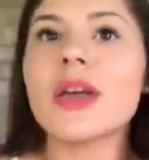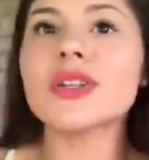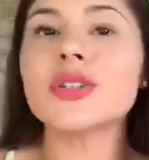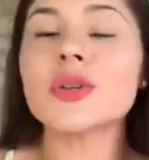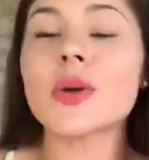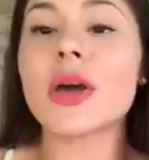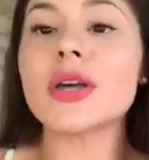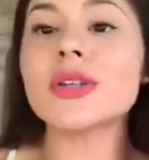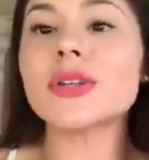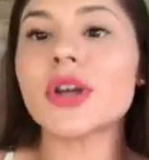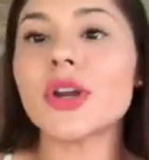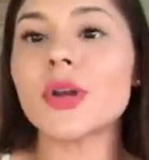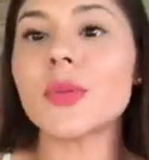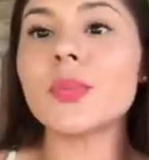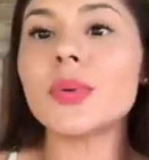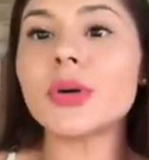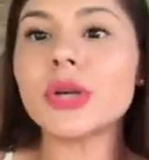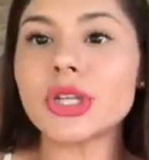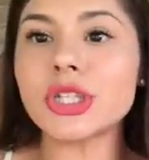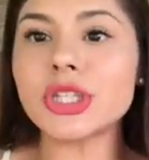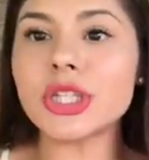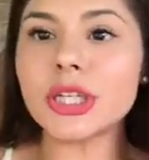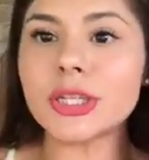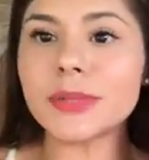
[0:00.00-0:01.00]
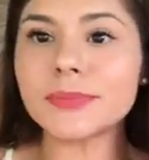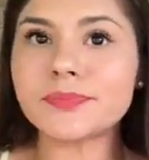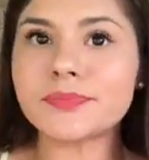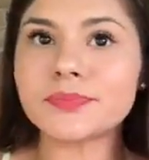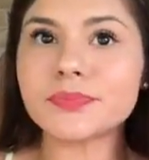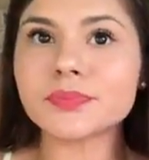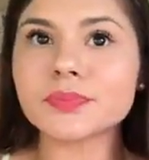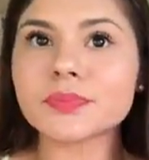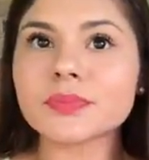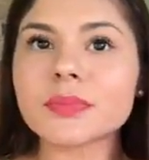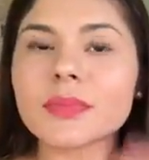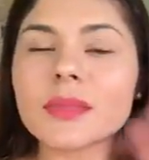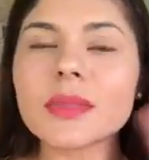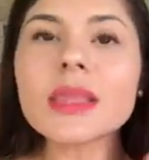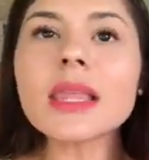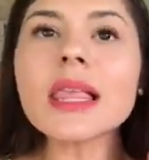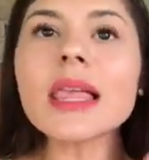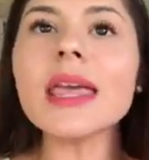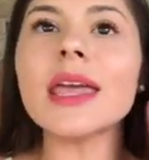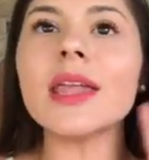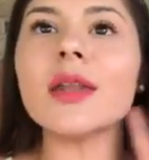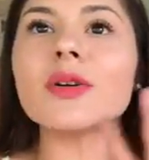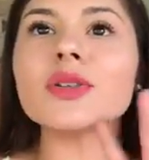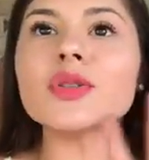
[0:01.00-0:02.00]
So I started pushing,
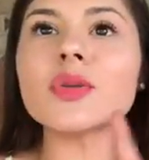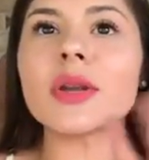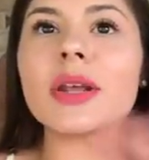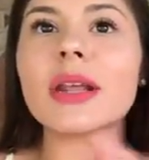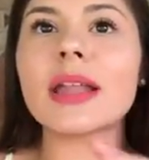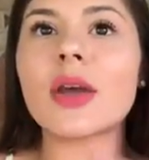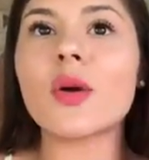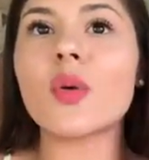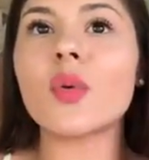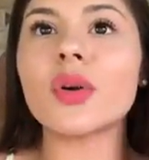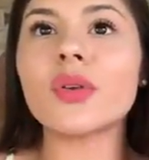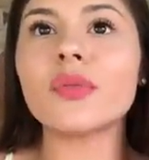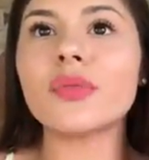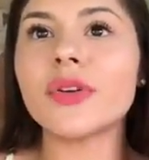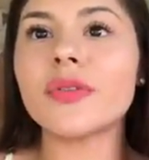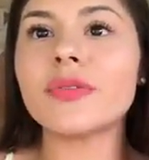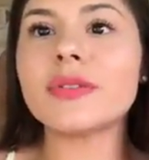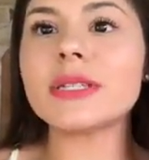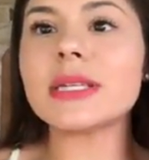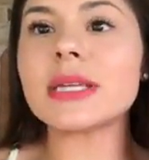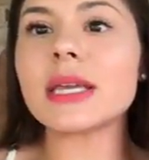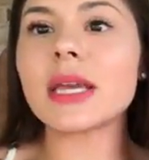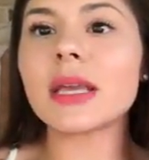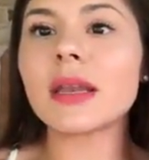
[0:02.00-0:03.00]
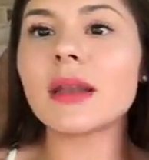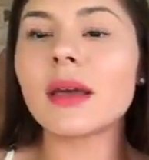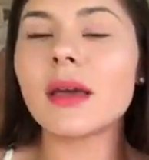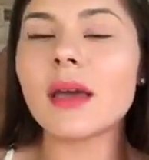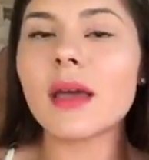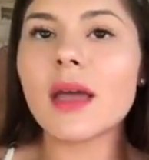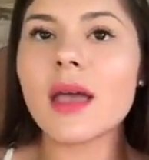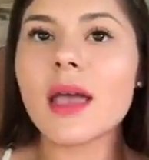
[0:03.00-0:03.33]
and it was already like 1:15,